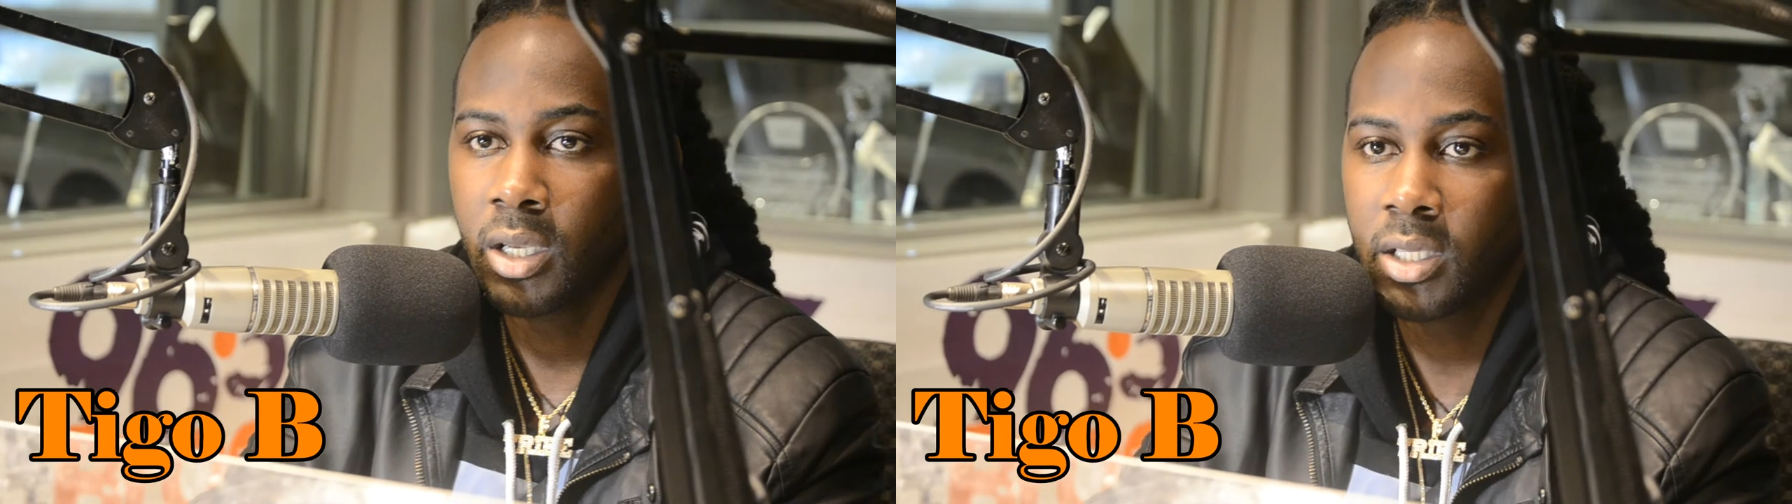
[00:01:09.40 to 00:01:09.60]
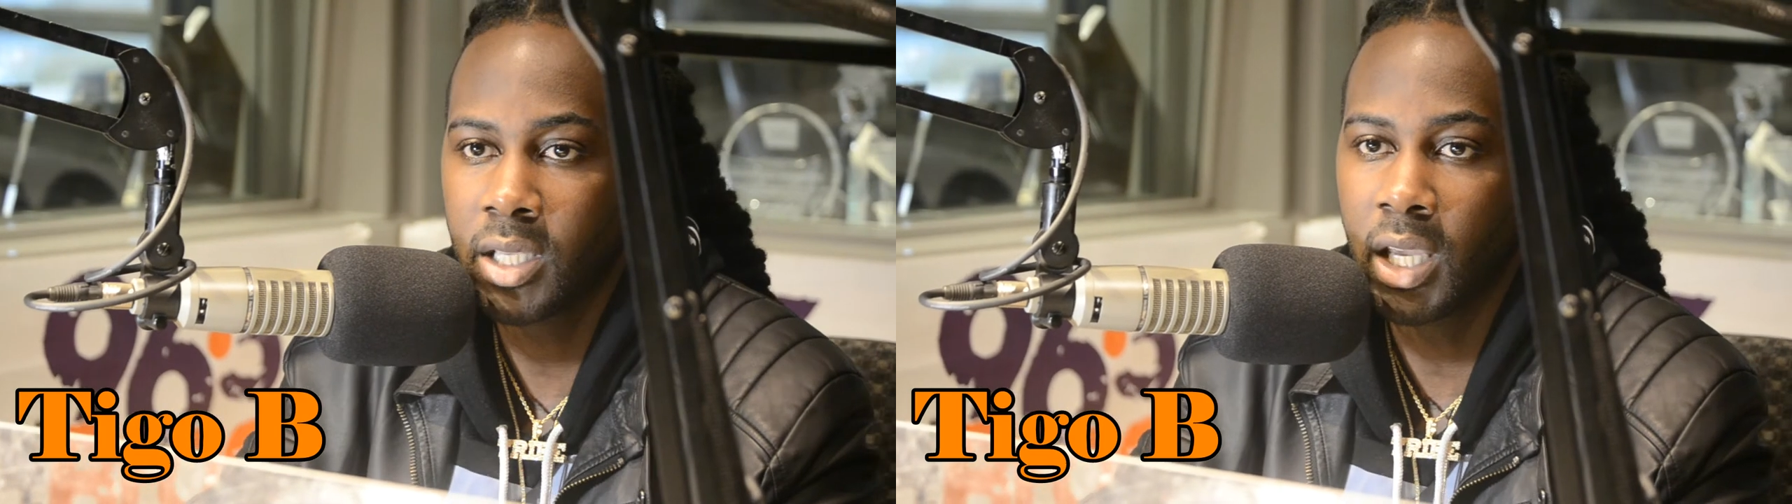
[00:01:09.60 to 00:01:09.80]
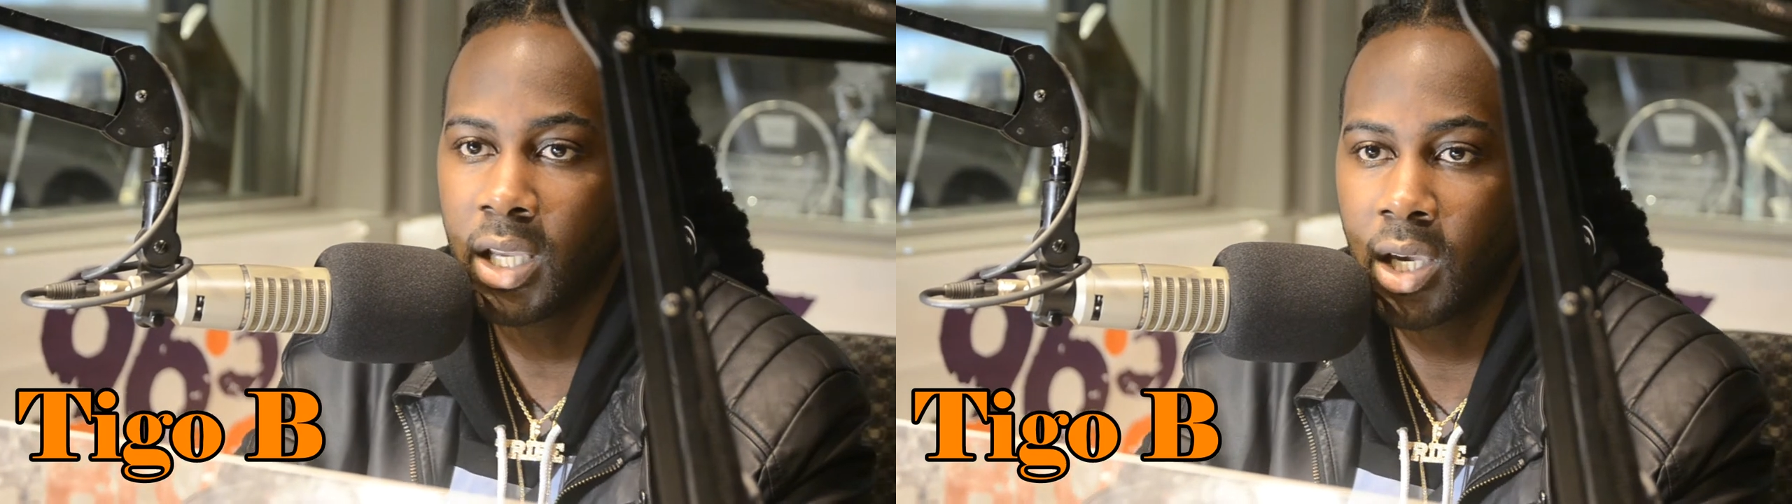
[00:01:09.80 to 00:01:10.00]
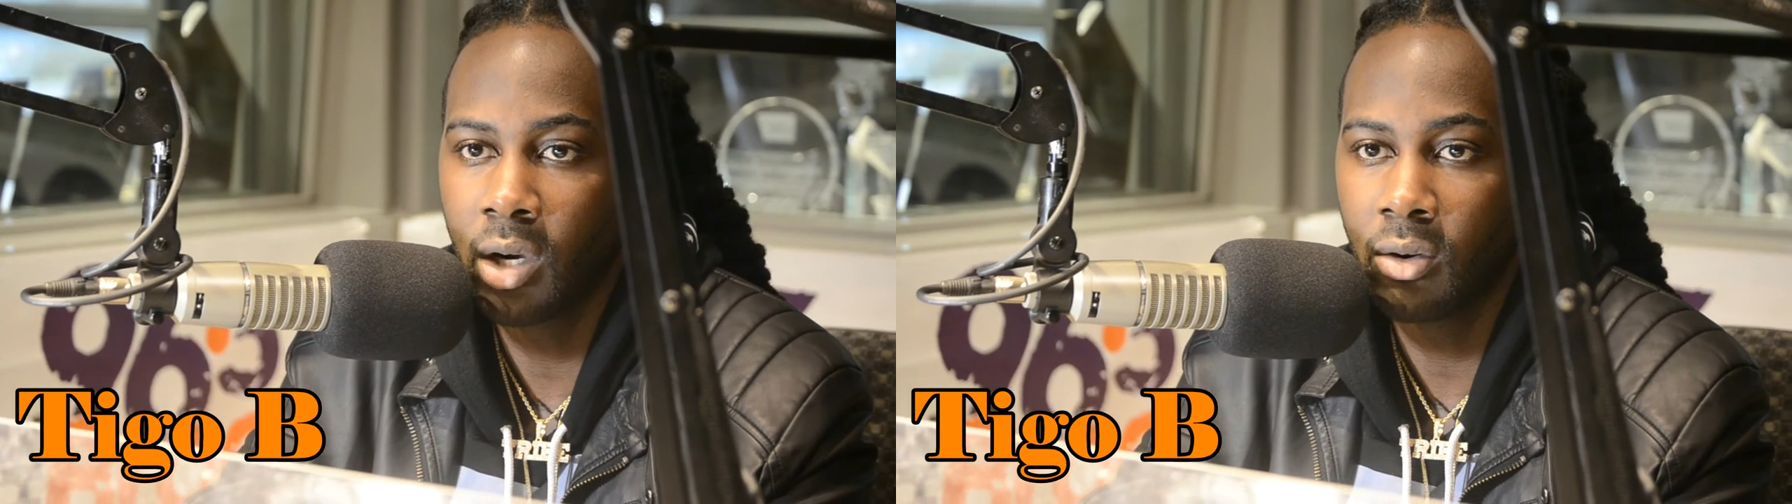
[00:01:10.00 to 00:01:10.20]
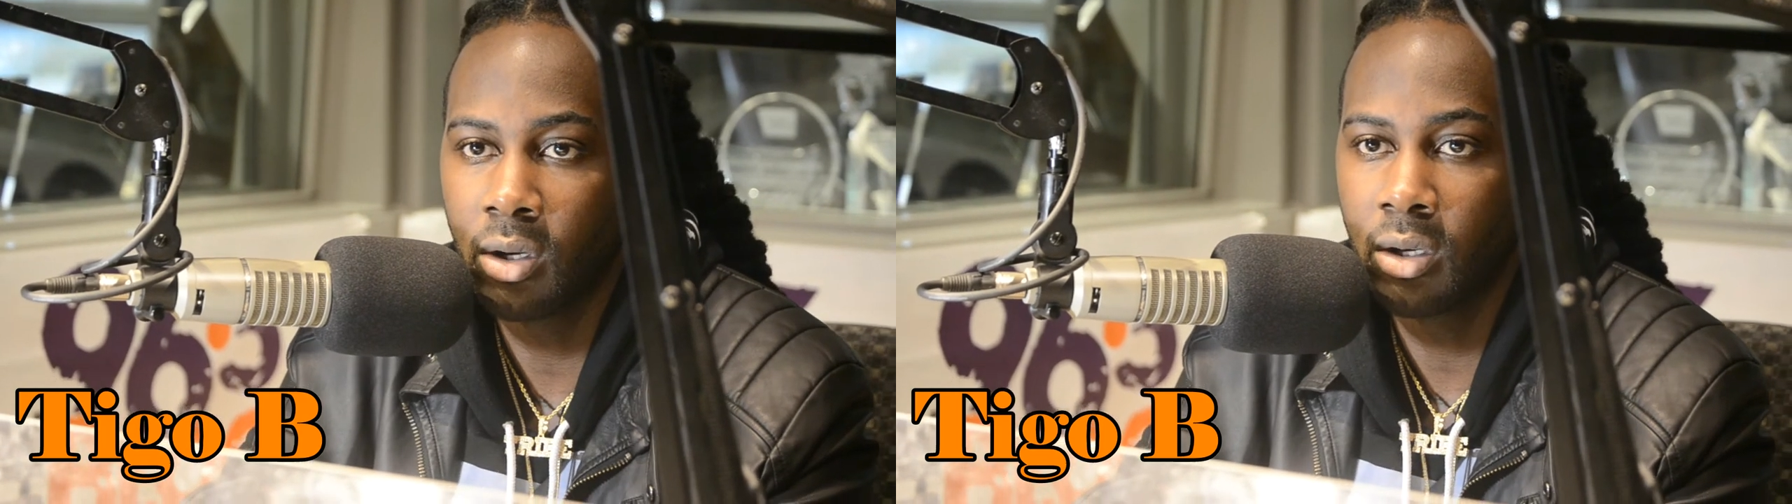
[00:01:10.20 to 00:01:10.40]
taken
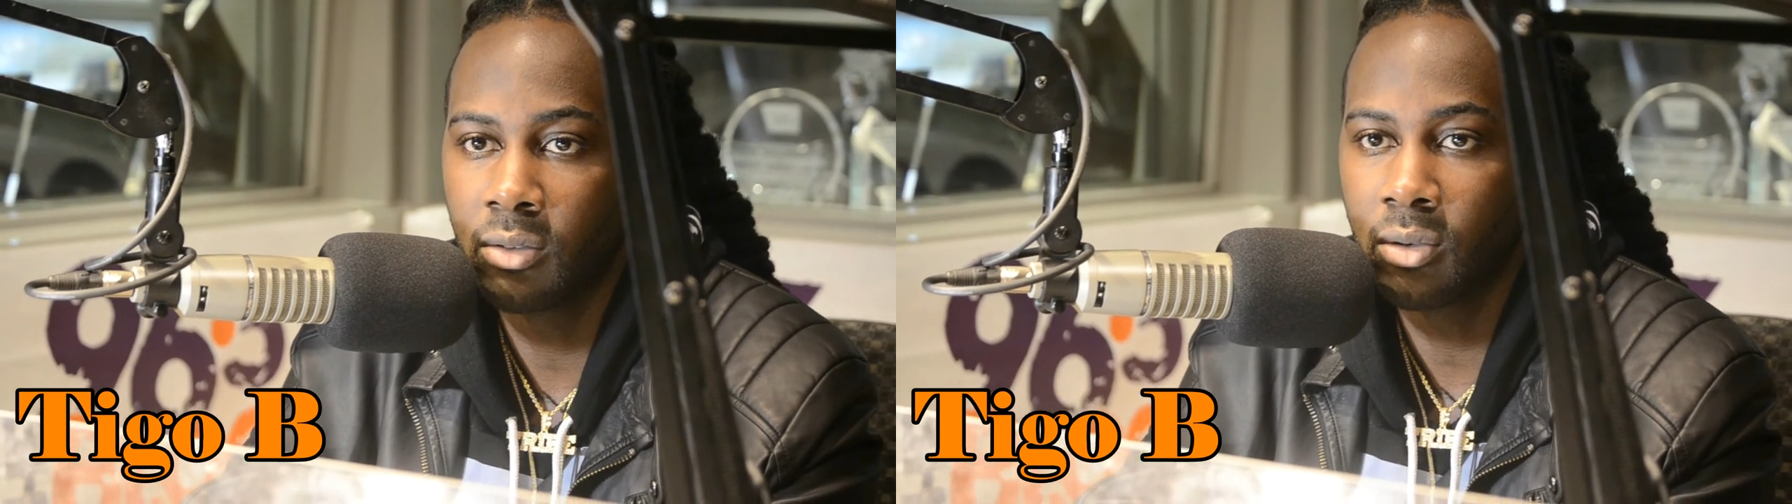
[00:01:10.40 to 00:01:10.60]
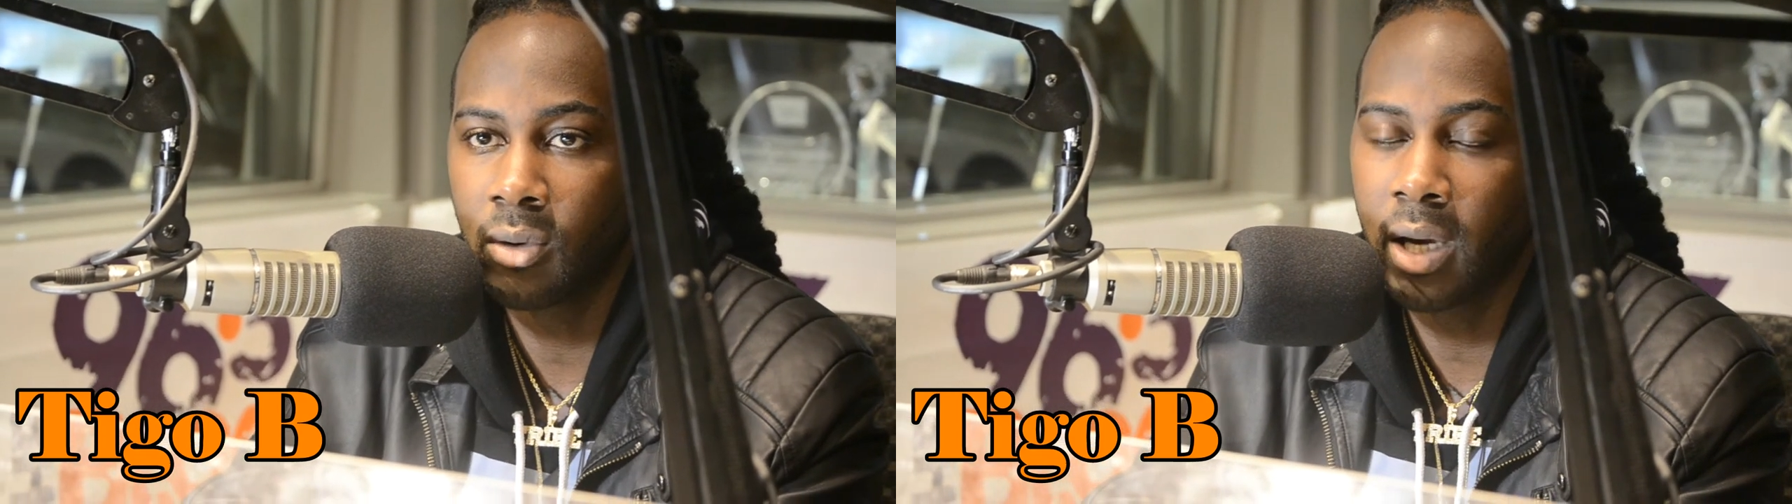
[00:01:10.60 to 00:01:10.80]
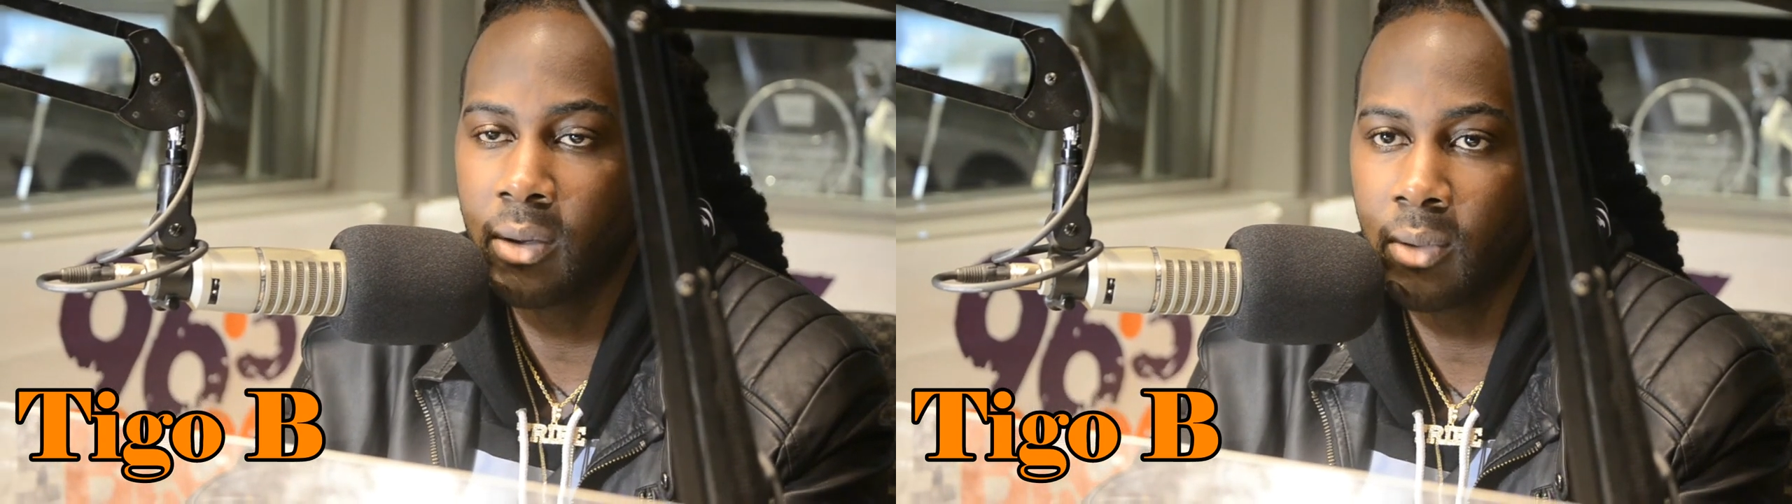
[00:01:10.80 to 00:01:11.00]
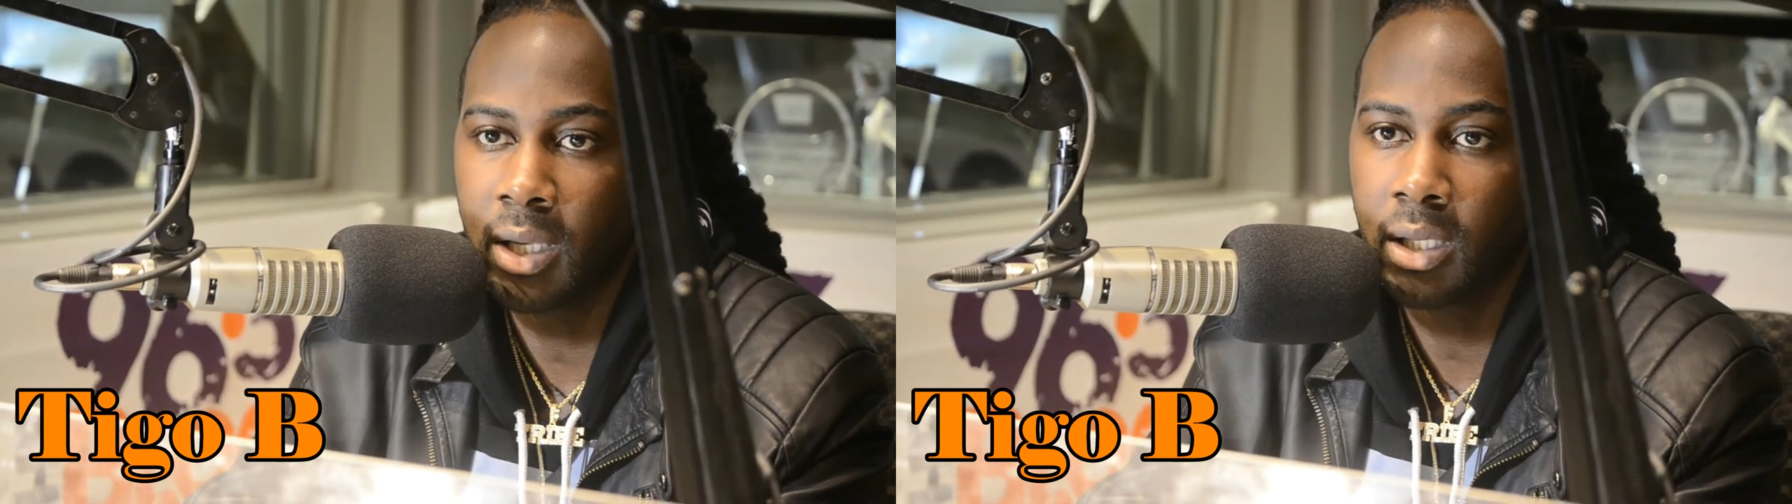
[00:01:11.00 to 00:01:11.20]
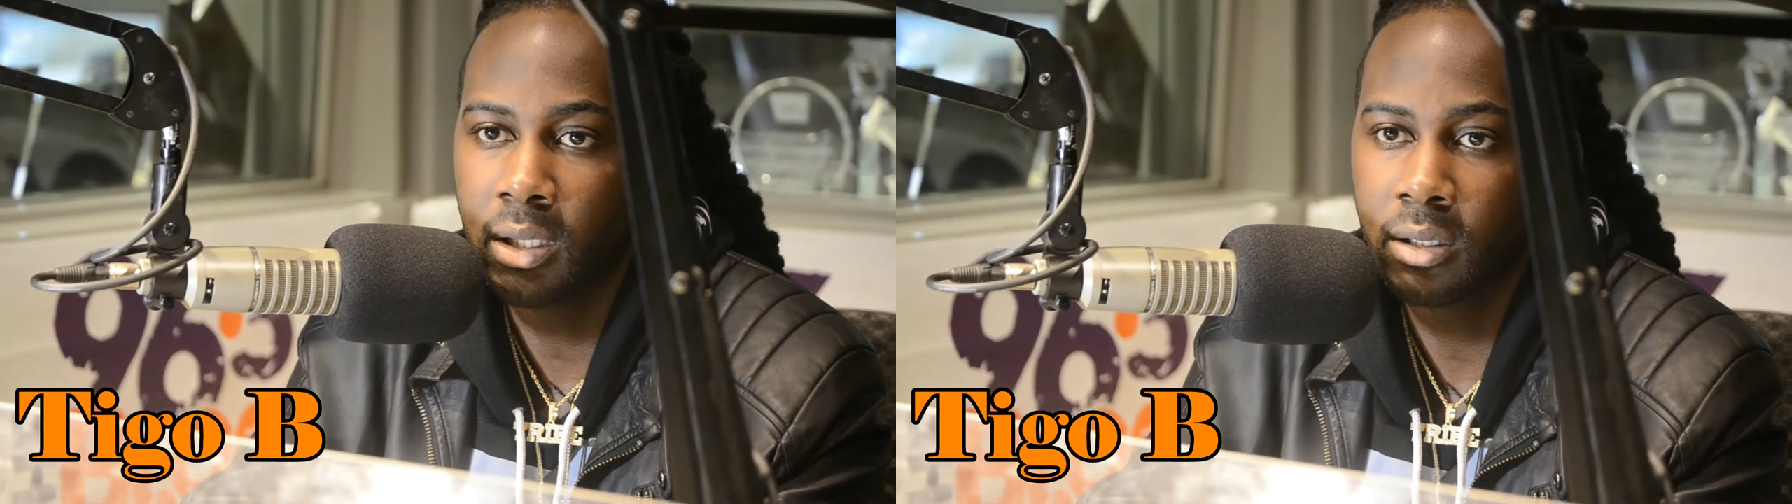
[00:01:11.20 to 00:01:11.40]
care of the right way.